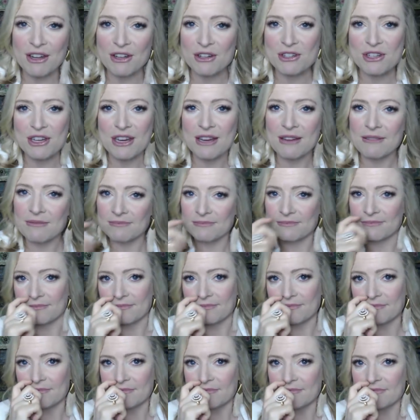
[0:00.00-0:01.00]
energy.
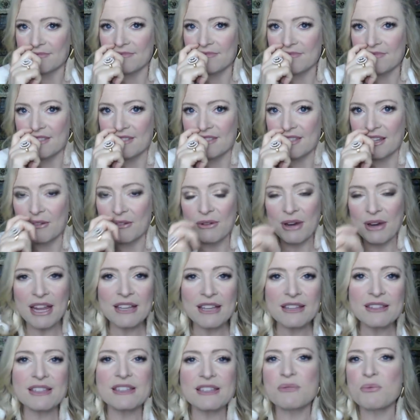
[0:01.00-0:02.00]

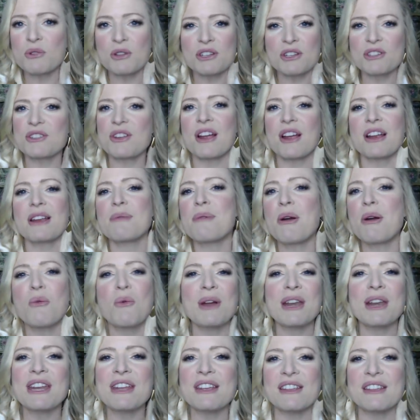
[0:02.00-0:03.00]
Right? We're just talking about
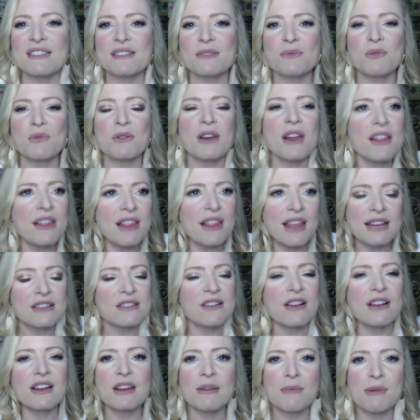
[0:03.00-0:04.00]
what is. We're not like
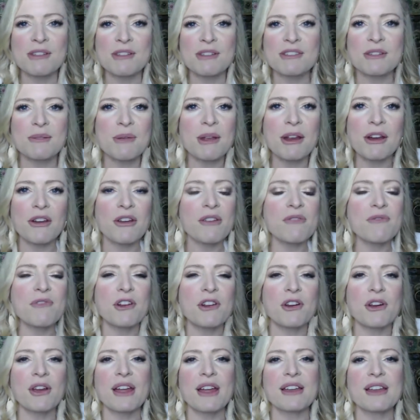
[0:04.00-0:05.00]
talking about some
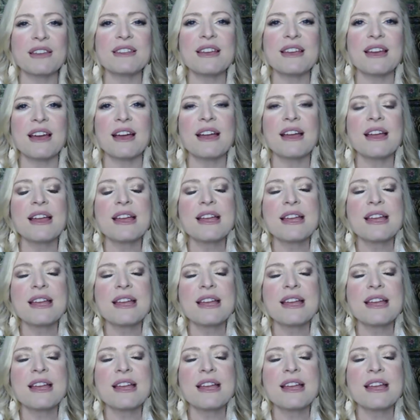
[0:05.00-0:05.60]
airy-fairy idea.